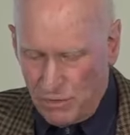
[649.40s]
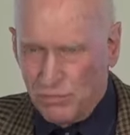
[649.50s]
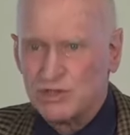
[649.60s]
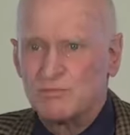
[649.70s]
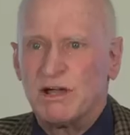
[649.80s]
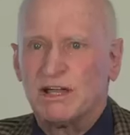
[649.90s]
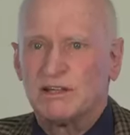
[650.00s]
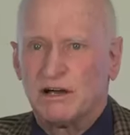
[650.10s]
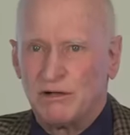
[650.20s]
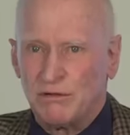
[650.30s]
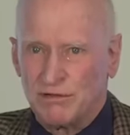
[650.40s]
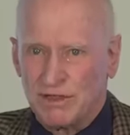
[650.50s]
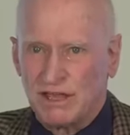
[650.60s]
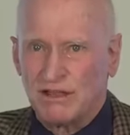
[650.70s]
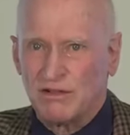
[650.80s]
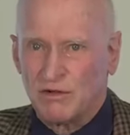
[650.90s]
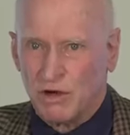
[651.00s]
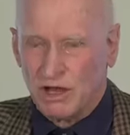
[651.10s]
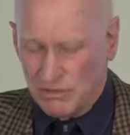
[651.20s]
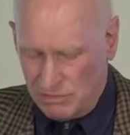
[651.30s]
which made the whole thing
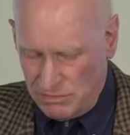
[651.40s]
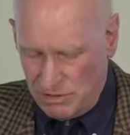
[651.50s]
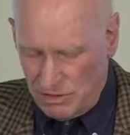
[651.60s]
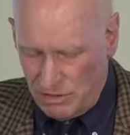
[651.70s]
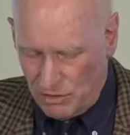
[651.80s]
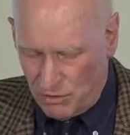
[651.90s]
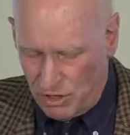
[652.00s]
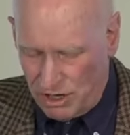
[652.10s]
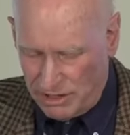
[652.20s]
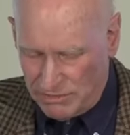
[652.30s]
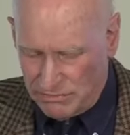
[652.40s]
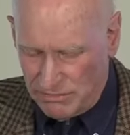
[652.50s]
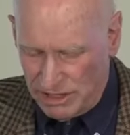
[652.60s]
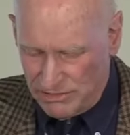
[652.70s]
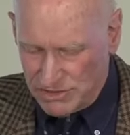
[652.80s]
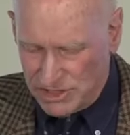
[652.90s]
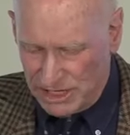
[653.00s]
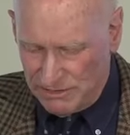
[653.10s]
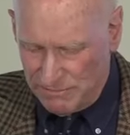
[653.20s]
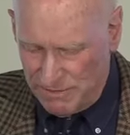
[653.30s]
quite
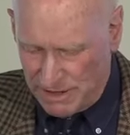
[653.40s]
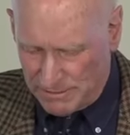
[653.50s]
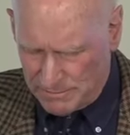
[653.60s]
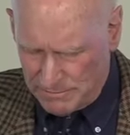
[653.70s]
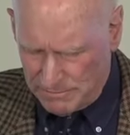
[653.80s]
interesting and fun.